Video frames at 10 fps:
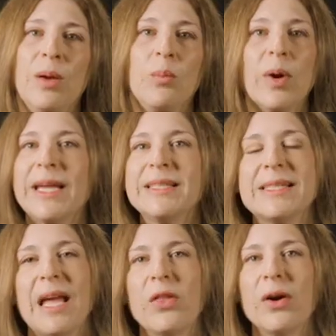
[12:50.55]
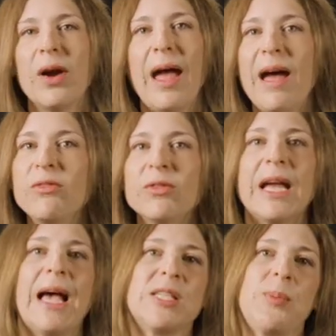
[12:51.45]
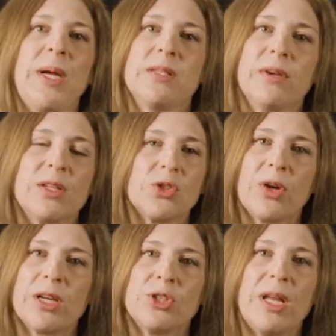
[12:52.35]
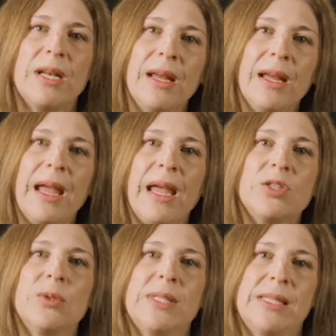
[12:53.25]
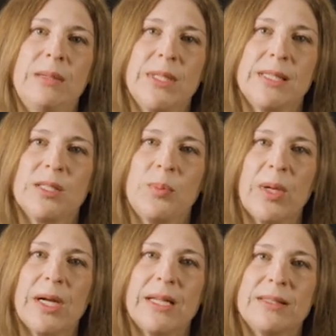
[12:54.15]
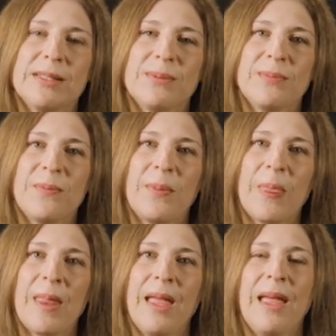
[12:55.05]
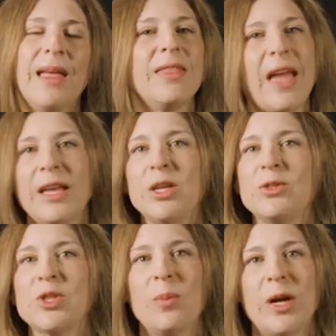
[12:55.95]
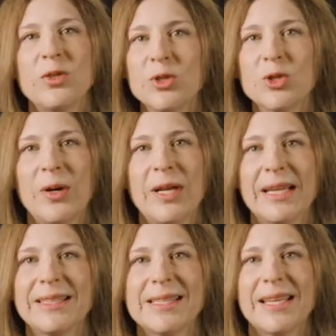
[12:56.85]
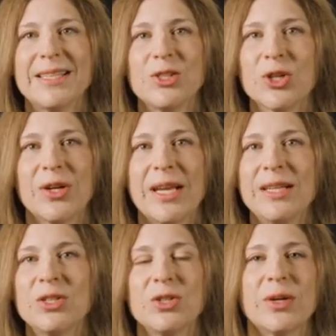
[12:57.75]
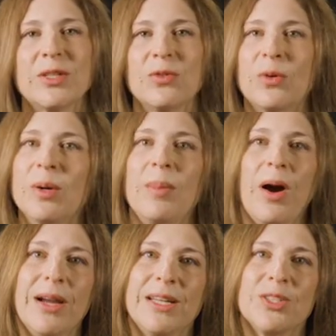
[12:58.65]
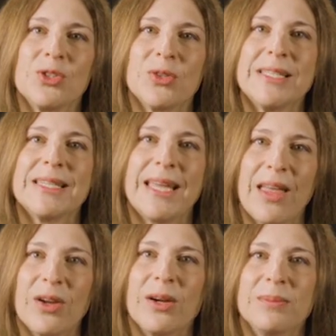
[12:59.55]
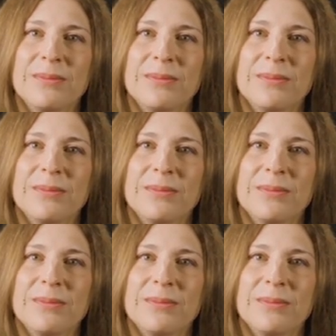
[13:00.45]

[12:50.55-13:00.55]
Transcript: bringing together every aspect of construction into a seamless experience. Thank you so much for joining us on this journey to transform our industry together.